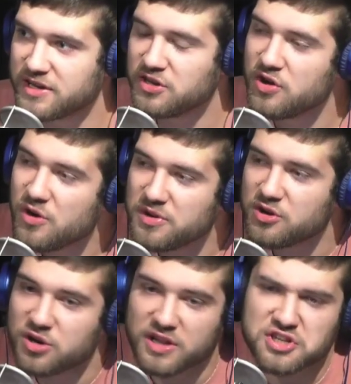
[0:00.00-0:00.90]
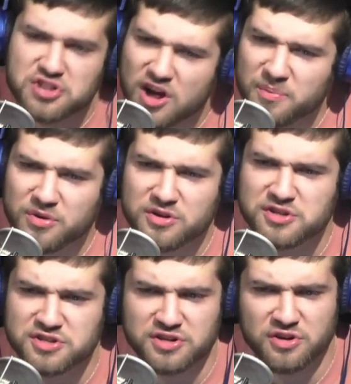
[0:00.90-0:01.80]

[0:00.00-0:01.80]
You know how we'd go to, like, Shoppers, you know,